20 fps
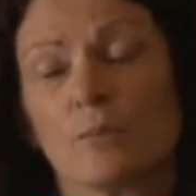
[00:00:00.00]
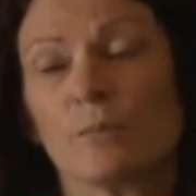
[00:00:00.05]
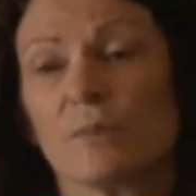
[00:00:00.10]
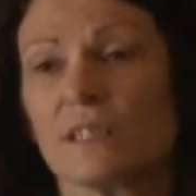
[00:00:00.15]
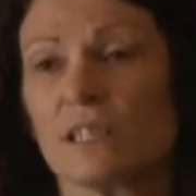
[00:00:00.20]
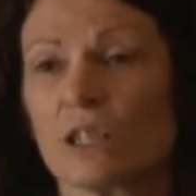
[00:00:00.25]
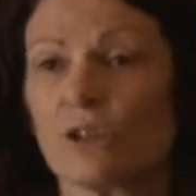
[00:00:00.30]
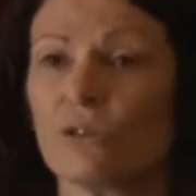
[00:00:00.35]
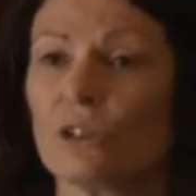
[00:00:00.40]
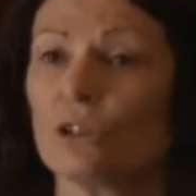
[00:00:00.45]

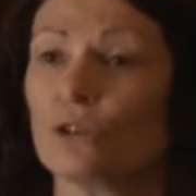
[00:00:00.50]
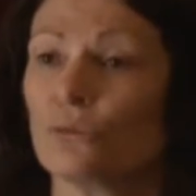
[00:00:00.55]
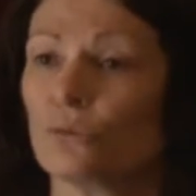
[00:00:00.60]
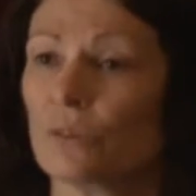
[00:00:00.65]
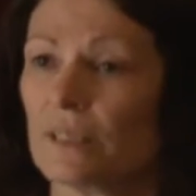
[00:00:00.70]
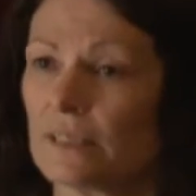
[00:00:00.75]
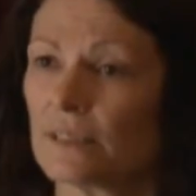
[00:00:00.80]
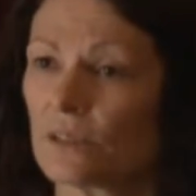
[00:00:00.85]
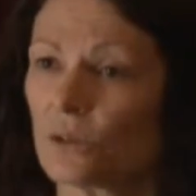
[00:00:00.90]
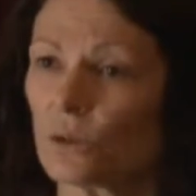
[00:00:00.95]
material
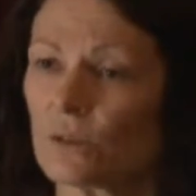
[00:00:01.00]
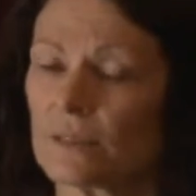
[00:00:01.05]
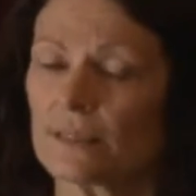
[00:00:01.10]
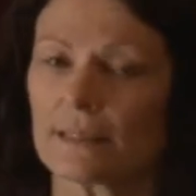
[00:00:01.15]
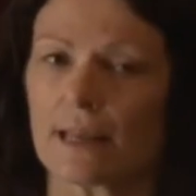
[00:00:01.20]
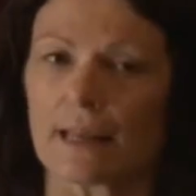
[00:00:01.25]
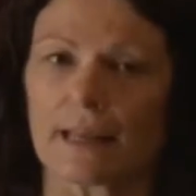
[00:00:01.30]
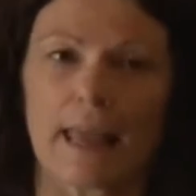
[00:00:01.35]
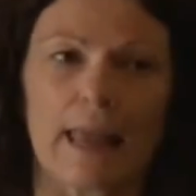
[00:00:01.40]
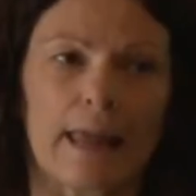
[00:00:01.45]
resources
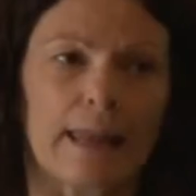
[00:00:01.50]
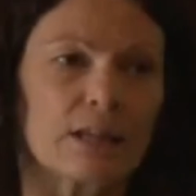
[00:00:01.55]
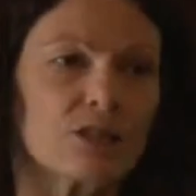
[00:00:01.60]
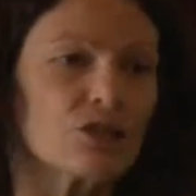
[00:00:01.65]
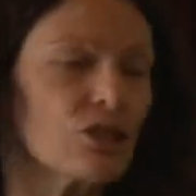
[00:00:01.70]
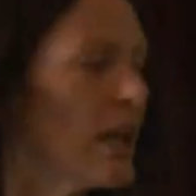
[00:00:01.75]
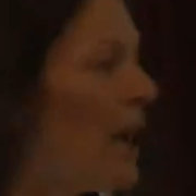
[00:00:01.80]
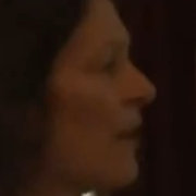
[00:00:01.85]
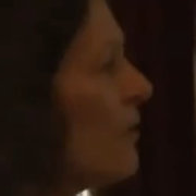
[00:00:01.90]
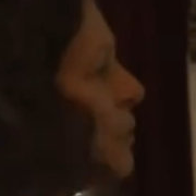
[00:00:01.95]
that can
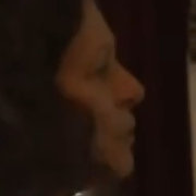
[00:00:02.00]
actually have a